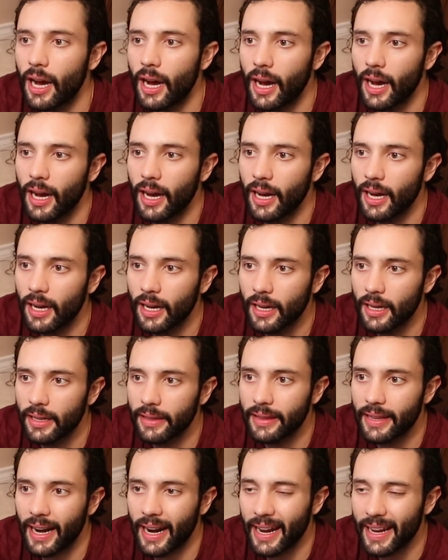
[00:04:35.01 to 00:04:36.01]

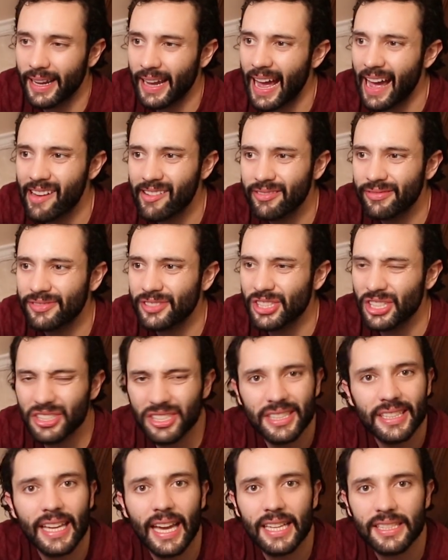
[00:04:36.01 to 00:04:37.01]
that I have
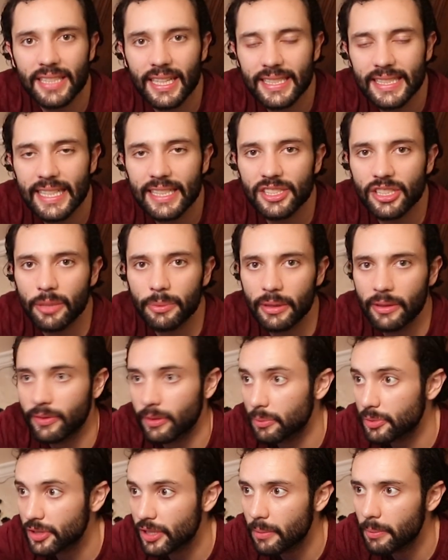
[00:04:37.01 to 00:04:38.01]
just in case I need something
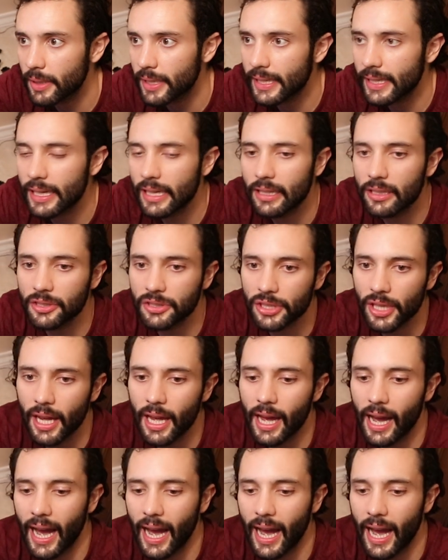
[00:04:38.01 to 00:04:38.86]
from somebody else.